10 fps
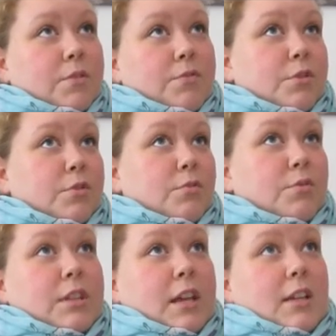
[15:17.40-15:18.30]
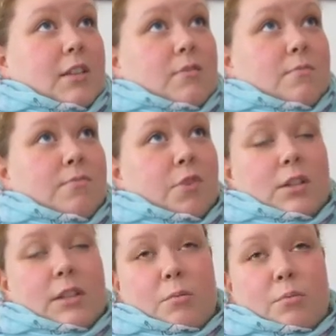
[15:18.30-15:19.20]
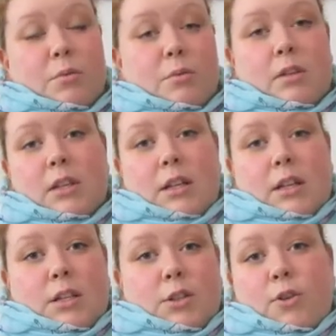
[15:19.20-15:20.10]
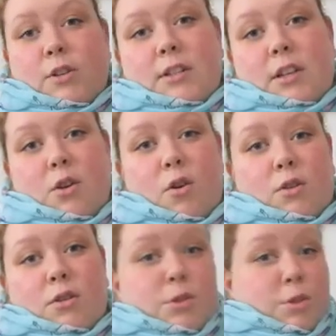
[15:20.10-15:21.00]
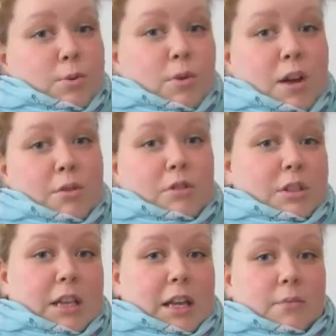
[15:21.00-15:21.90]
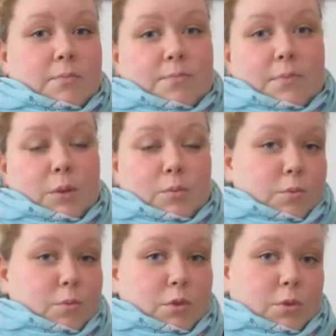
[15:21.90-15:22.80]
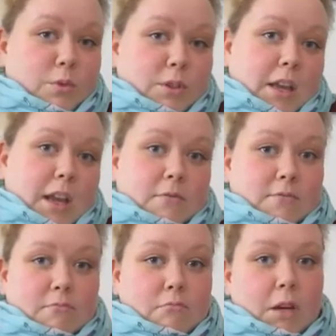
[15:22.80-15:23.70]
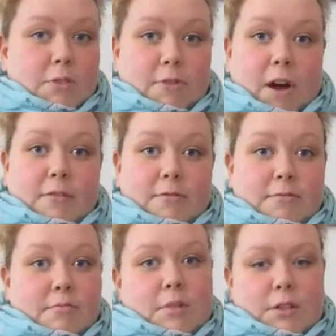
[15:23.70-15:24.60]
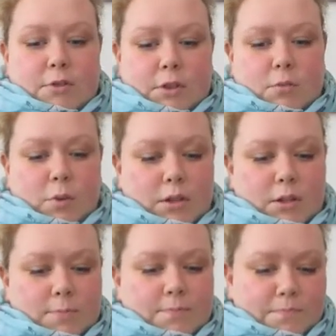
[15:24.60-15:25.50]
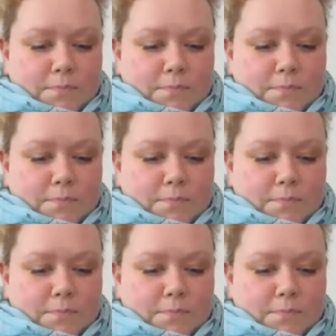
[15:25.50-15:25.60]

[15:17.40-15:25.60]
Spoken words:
if you take, for example, toys that cost 200 yen, you would get like 5 different ones.